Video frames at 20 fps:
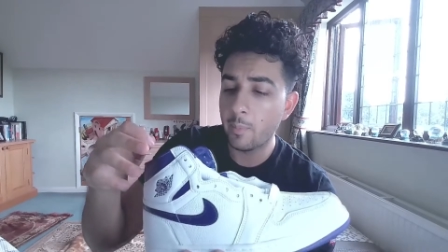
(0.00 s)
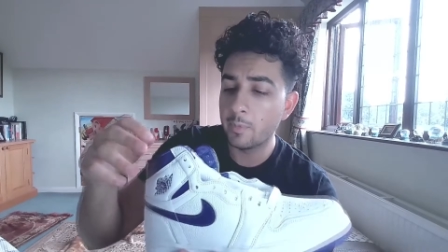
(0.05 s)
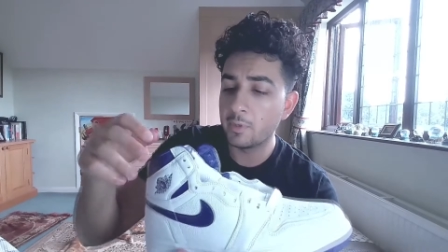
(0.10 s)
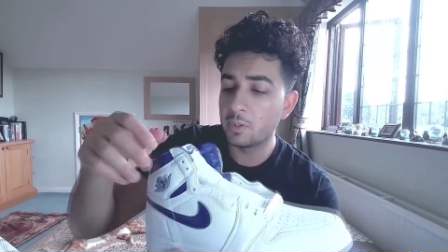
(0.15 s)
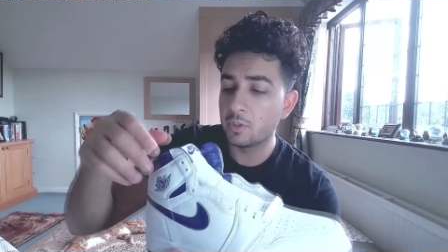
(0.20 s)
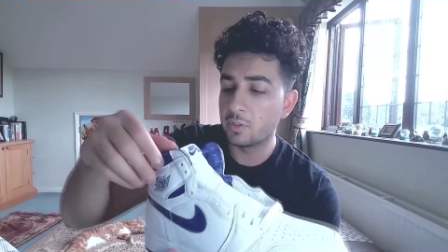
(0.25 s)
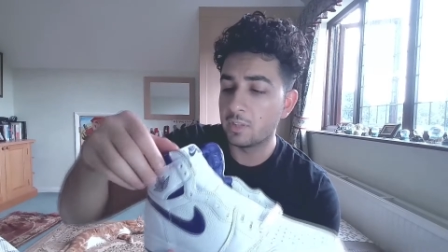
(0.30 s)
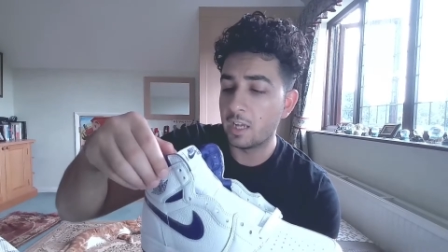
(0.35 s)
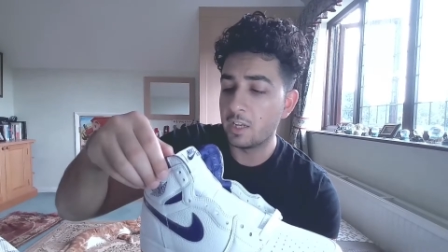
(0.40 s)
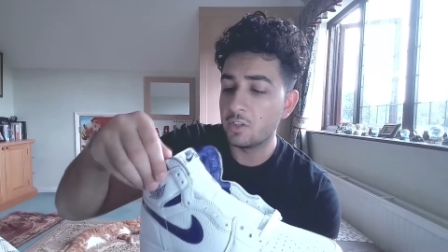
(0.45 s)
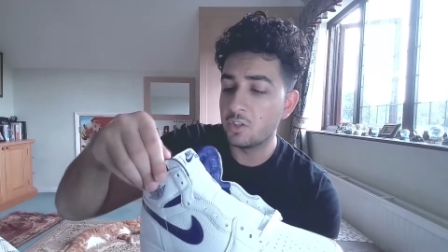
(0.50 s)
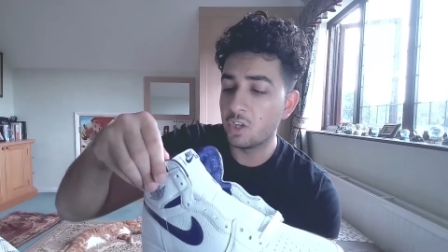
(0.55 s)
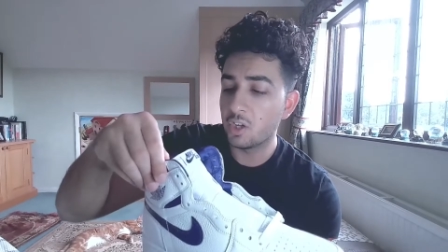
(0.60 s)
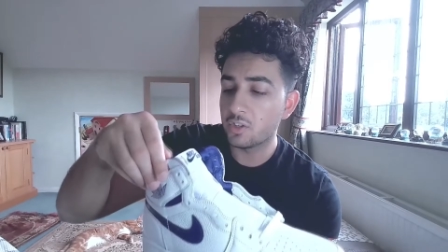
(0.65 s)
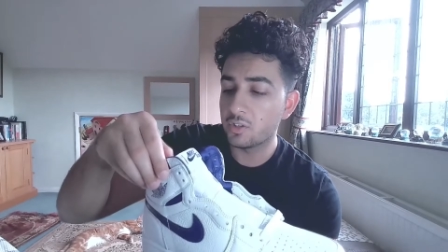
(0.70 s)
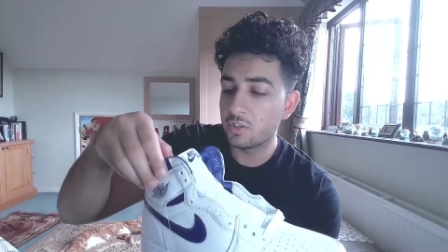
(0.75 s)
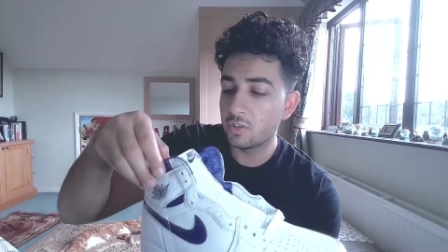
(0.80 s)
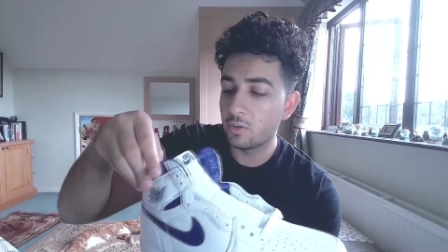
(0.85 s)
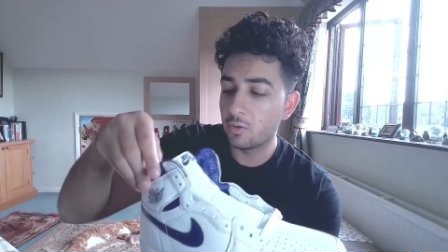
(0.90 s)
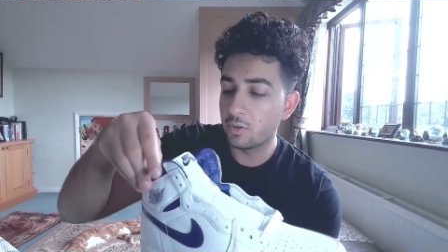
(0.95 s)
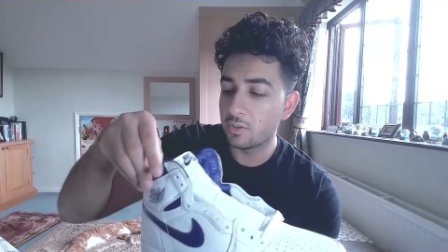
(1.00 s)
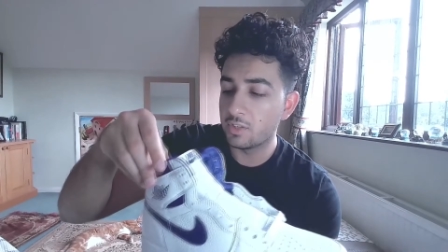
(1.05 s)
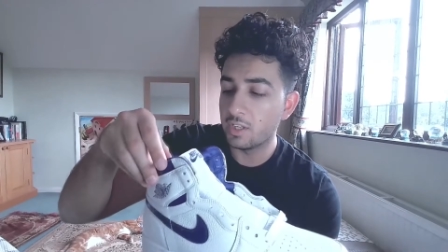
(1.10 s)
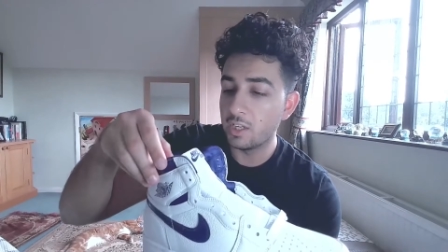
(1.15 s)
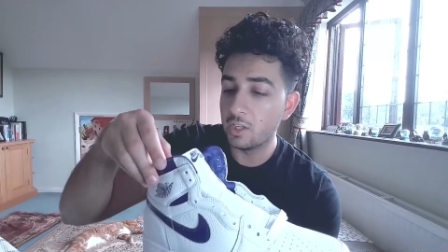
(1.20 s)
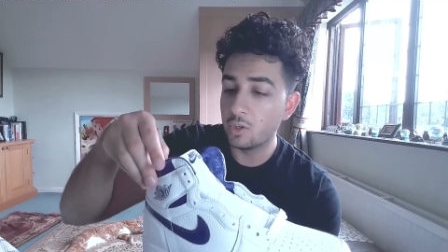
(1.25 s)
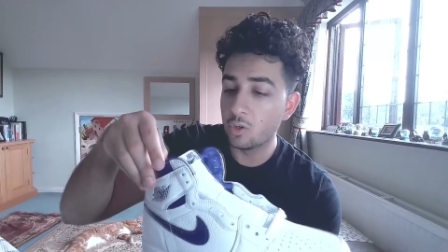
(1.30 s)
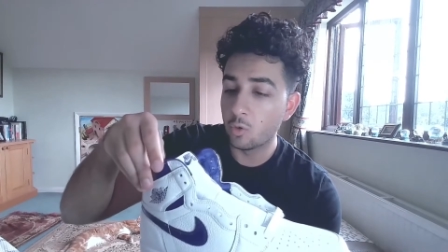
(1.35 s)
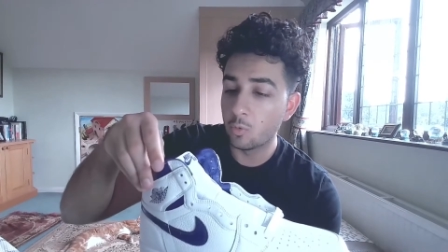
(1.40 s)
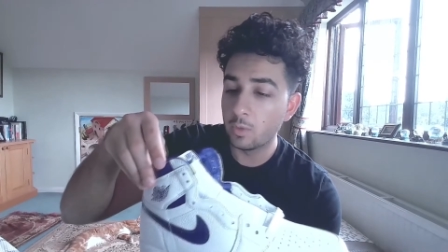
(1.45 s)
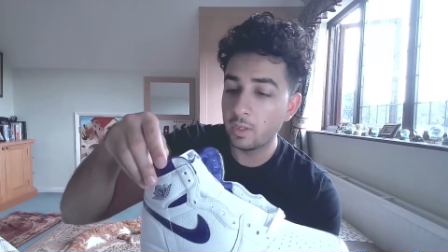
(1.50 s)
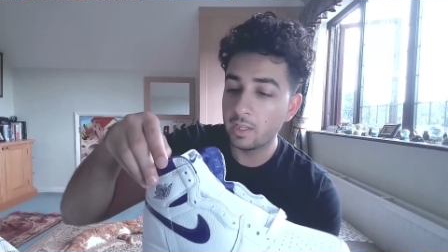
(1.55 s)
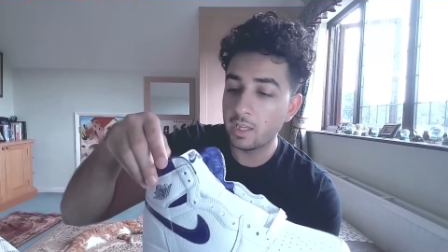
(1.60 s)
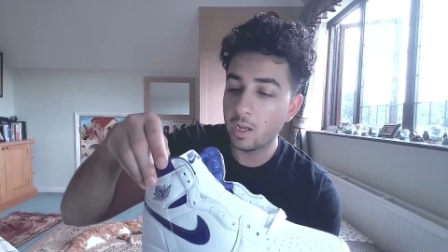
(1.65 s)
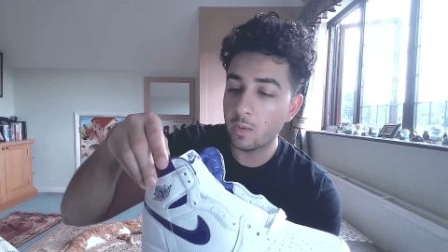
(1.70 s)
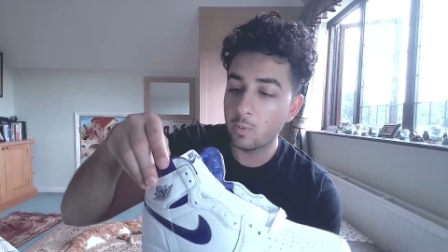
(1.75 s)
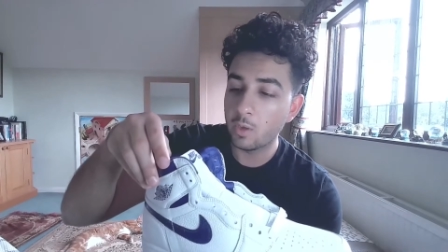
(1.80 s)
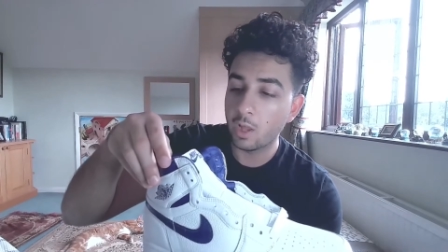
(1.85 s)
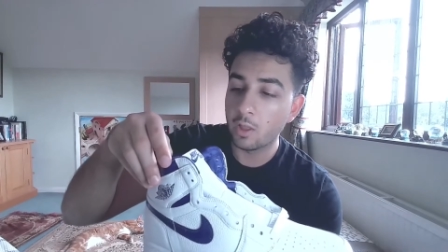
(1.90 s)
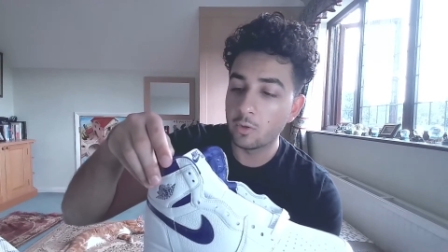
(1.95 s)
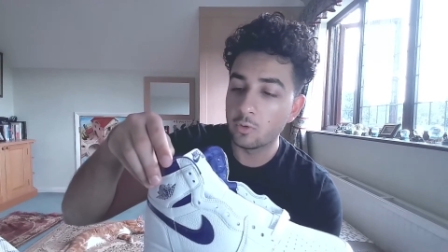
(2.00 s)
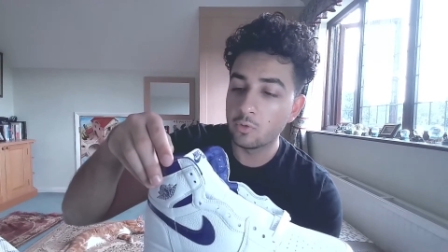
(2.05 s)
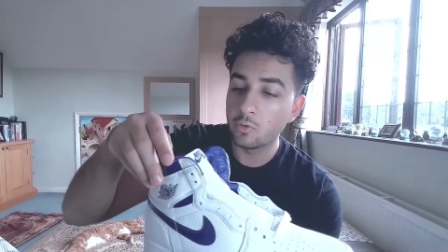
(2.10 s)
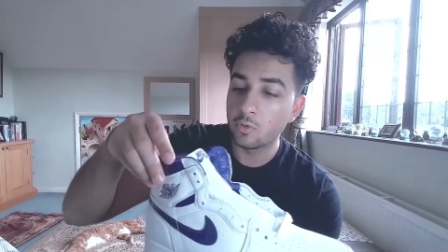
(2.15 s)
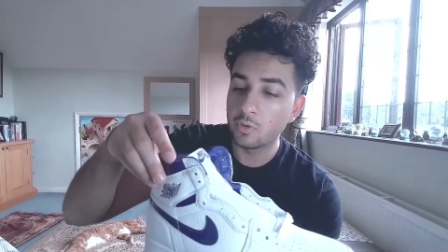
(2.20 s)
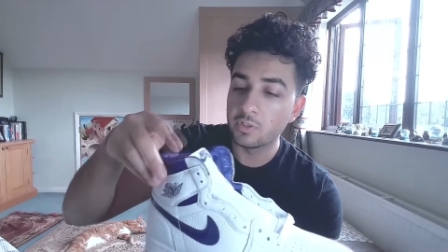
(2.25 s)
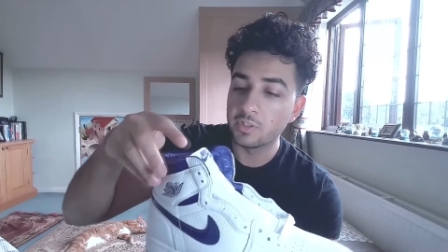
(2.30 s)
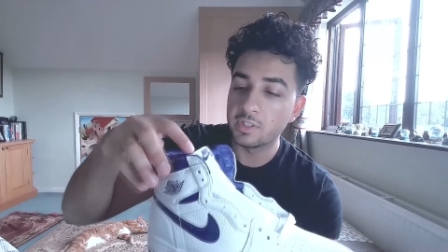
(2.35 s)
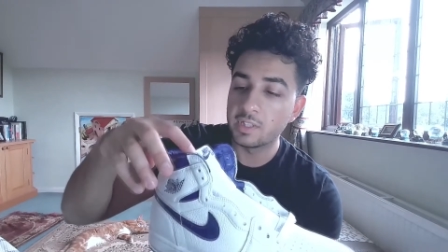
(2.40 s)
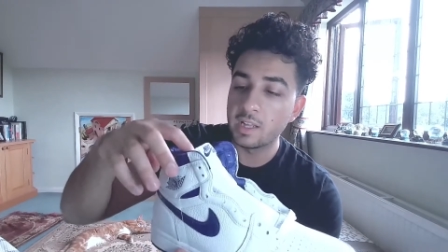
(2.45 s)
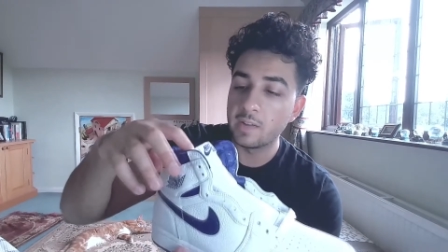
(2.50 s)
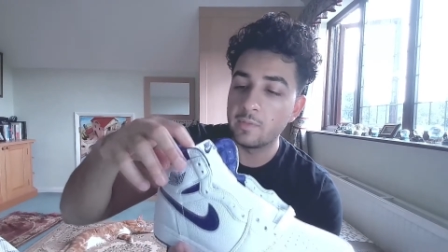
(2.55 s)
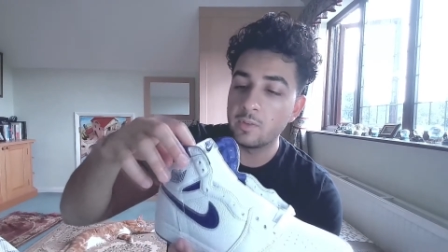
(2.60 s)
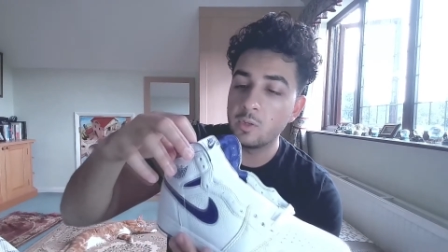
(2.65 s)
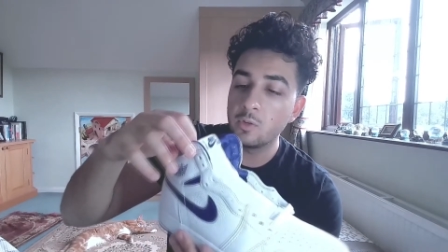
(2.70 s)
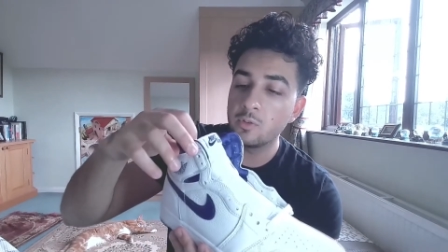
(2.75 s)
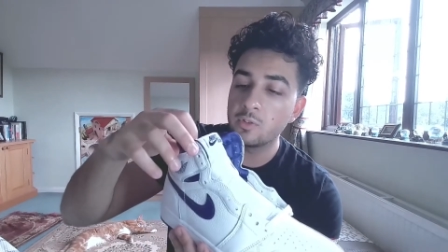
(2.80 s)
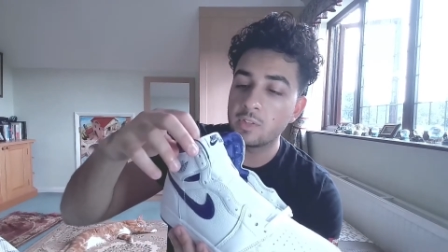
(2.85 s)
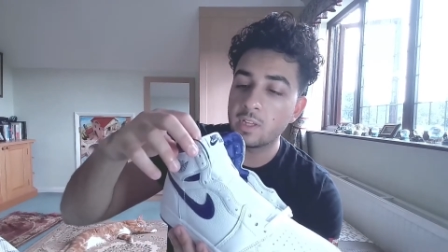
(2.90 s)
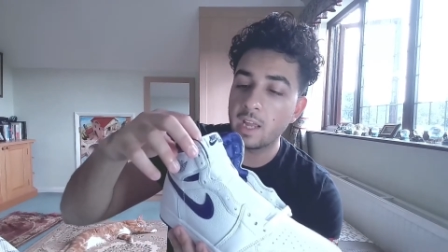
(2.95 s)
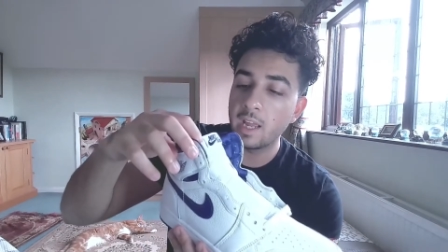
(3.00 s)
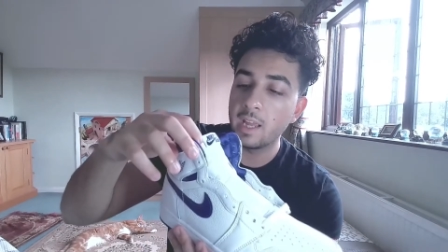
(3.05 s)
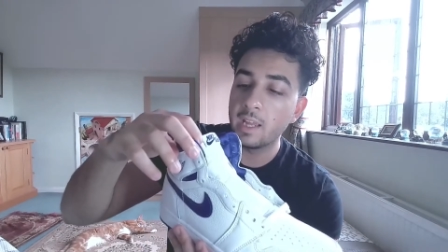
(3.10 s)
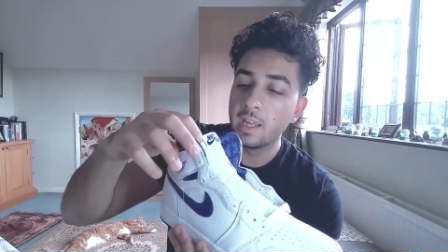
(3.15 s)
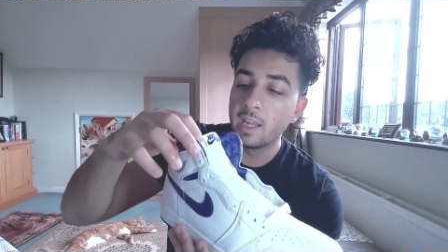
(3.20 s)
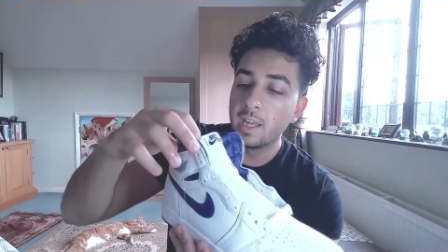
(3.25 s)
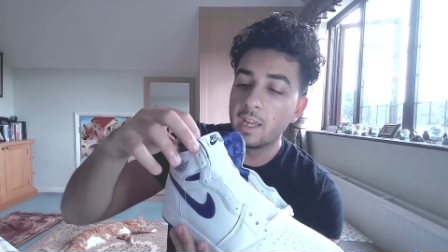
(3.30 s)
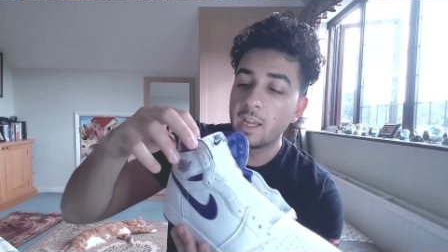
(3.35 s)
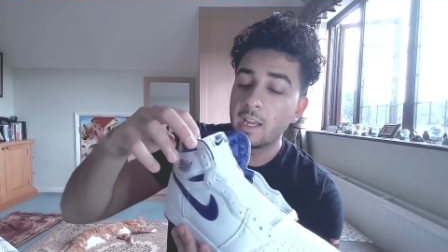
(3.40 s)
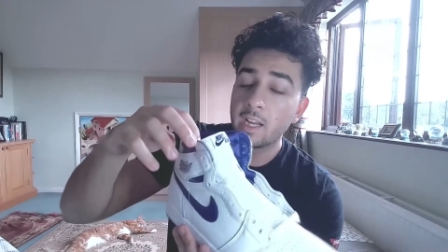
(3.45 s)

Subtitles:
material that I just noticed that you don't really get with other Jordans is they've used a